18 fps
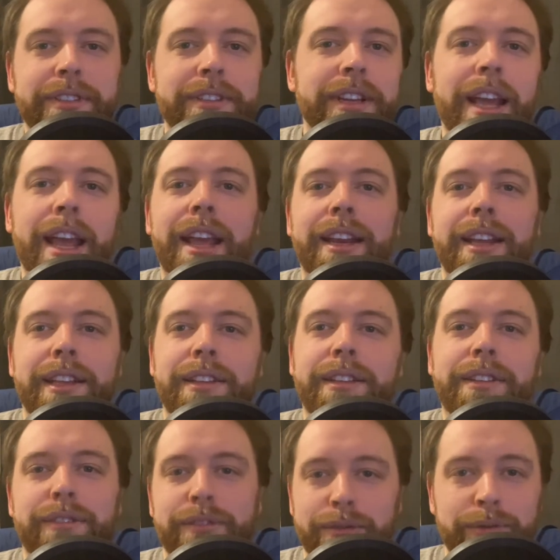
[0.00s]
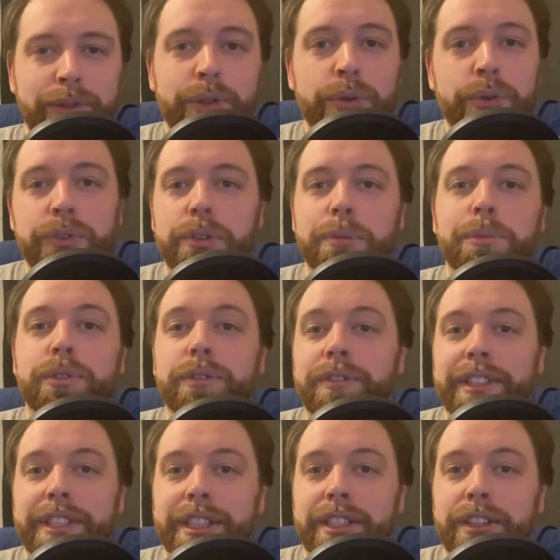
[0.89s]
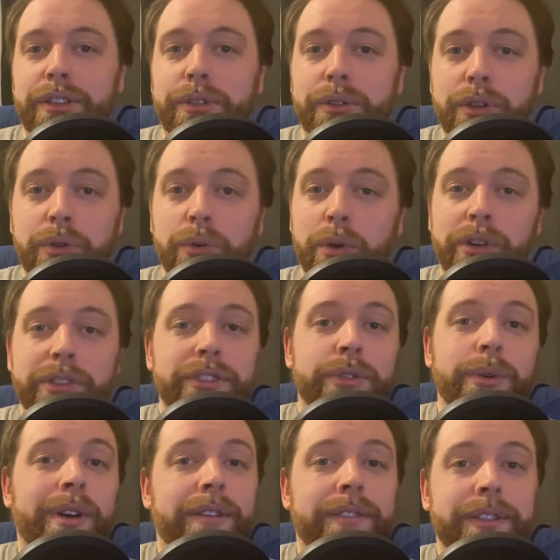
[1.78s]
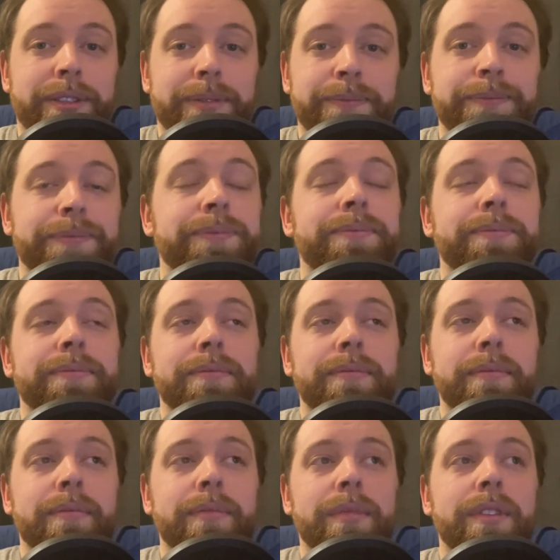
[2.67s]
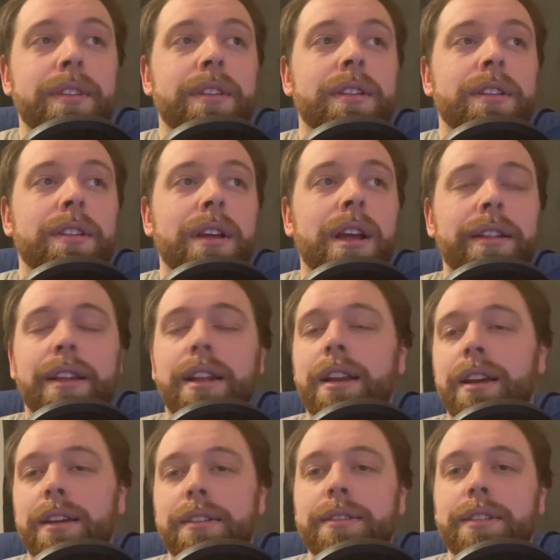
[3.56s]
any usable video whatsoever. And then I,